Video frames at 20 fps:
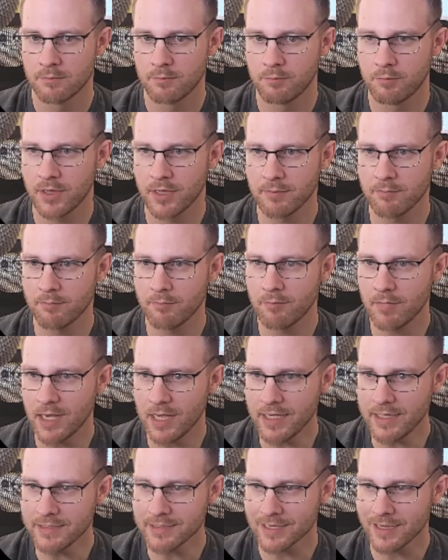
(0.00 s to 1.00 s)
But
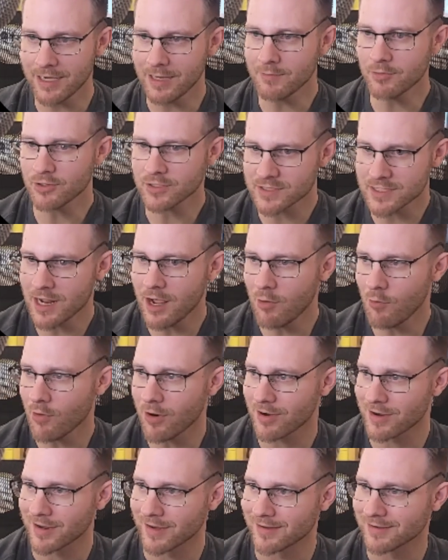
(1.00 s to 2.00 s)
my timer is not
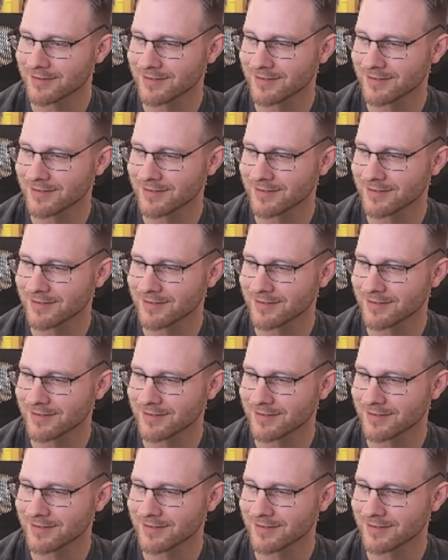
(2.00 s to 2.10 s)
working.